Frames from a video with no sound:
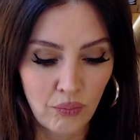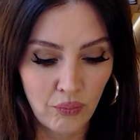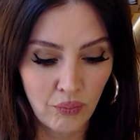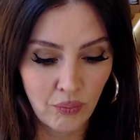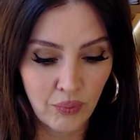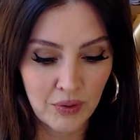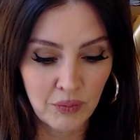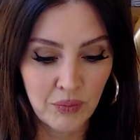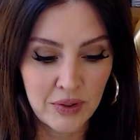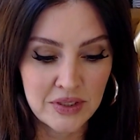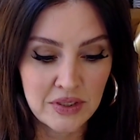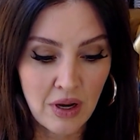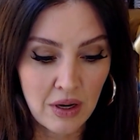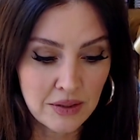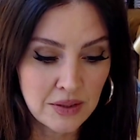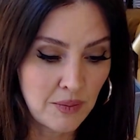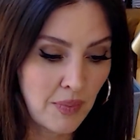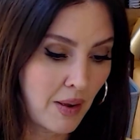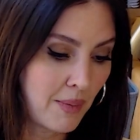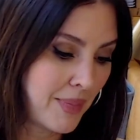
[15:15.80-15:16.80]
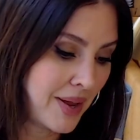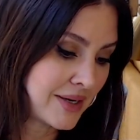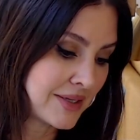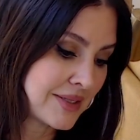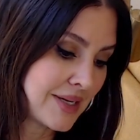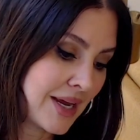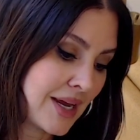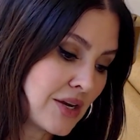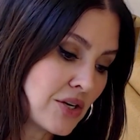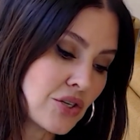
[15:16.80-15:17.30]
when we talked about
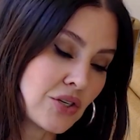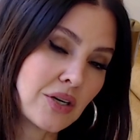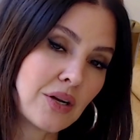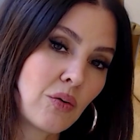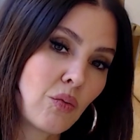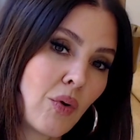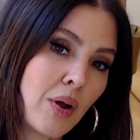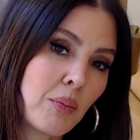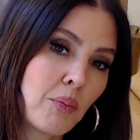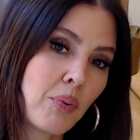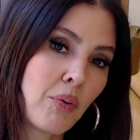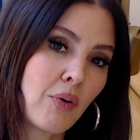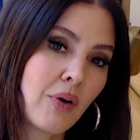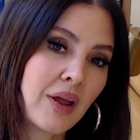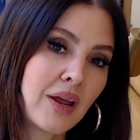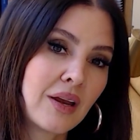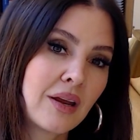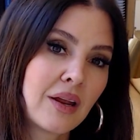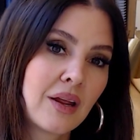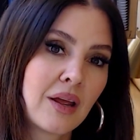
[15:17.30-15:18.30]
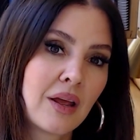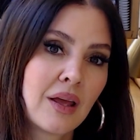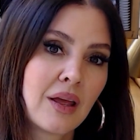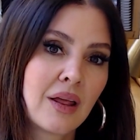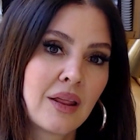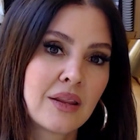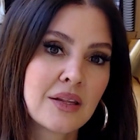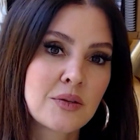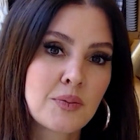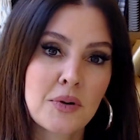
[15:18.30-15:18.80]
meditation at one point,
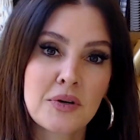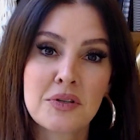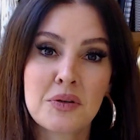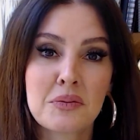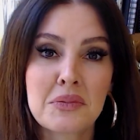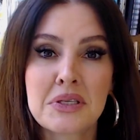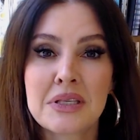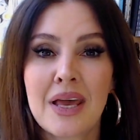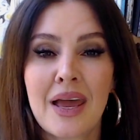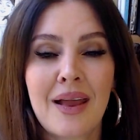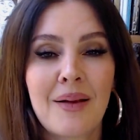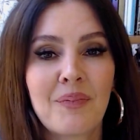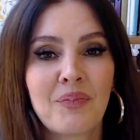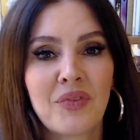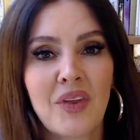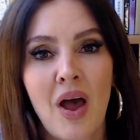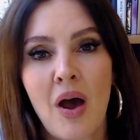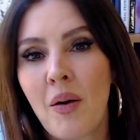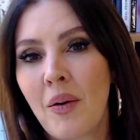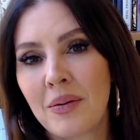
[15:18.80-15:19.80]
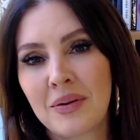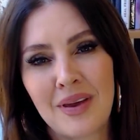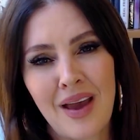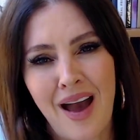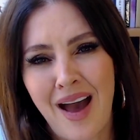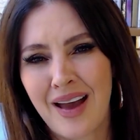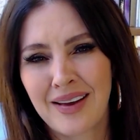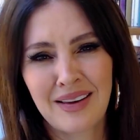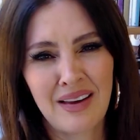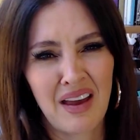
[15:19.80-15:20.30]
this person was like, oh
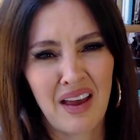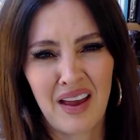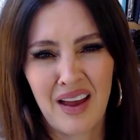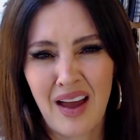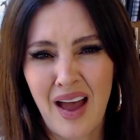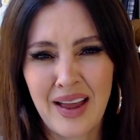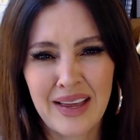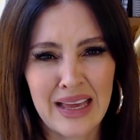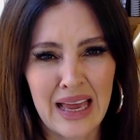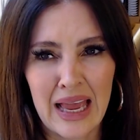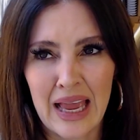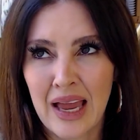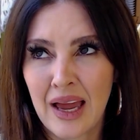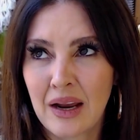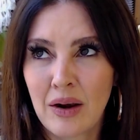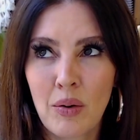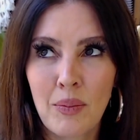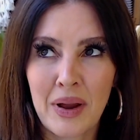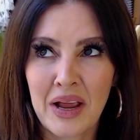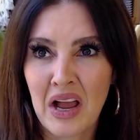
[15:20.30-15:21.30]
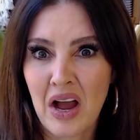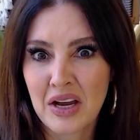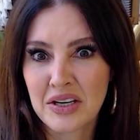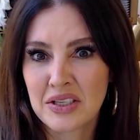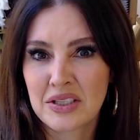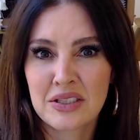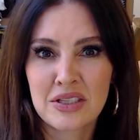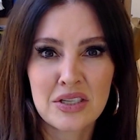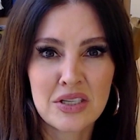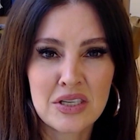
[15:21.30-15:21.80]
yeah, I can't. Oh my
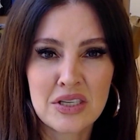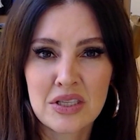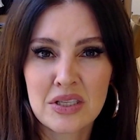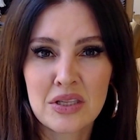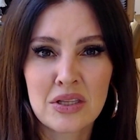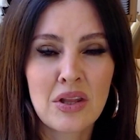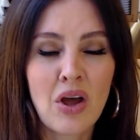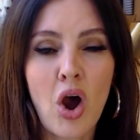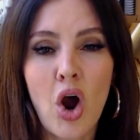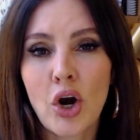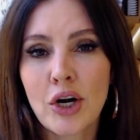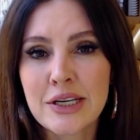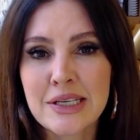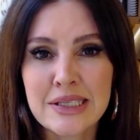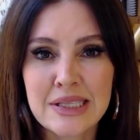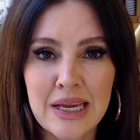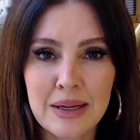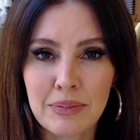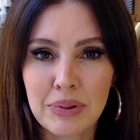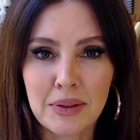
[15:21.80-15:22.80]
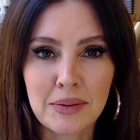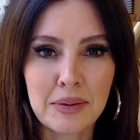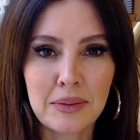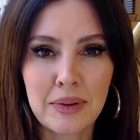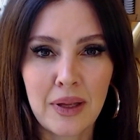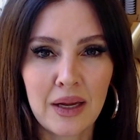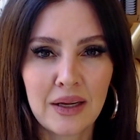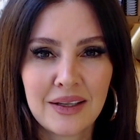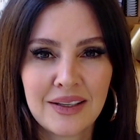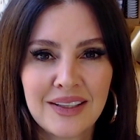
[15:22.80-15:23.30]
gosh, it's just the hardest thing, blah, blah,
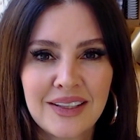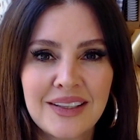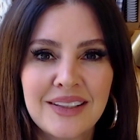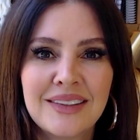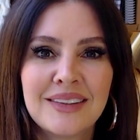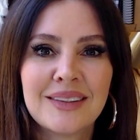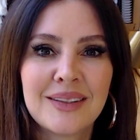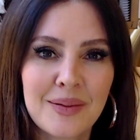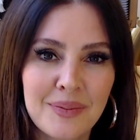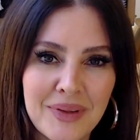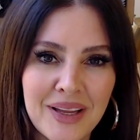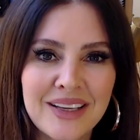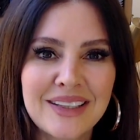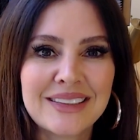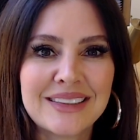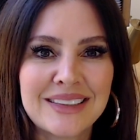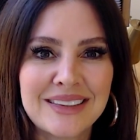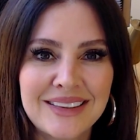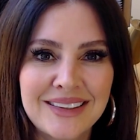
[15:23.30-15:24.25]
blah. I'm like,